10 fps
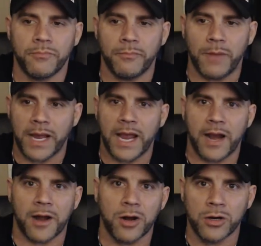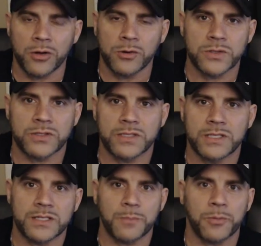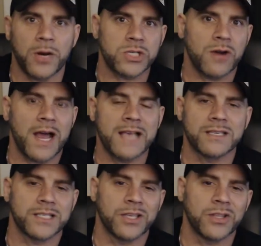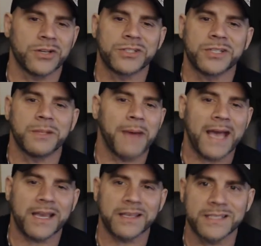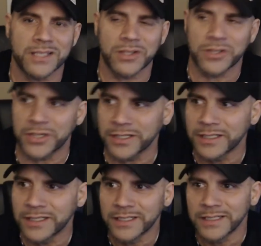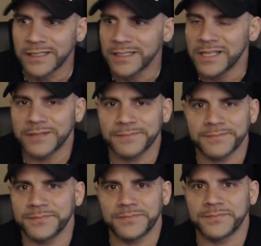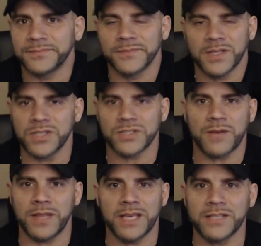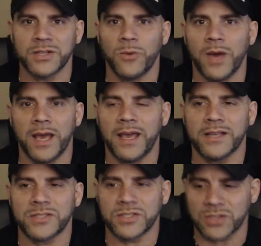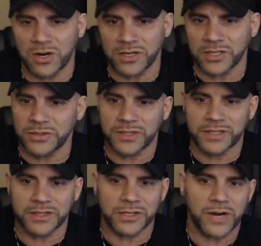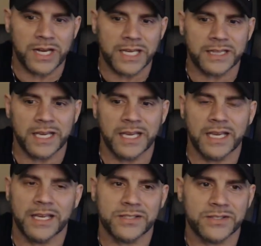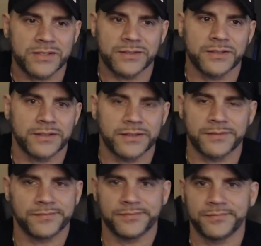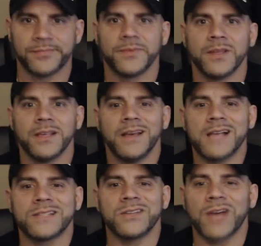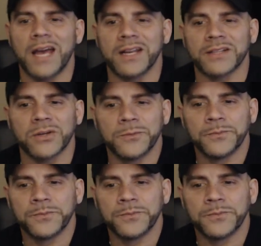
my air hose to, to pressurize the cylinder to the back of the cylinder. It just everything's in the way. It's just hard to do the, the cranky thing. It's I still got it though.